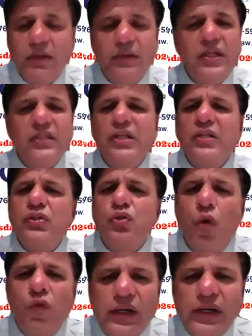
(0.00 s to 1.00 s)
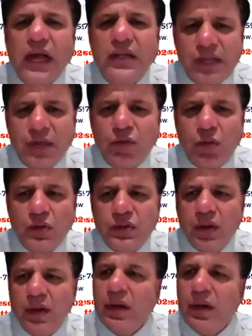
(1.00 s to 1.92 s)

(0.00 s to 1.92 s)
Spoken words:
This is so fantastic, folks.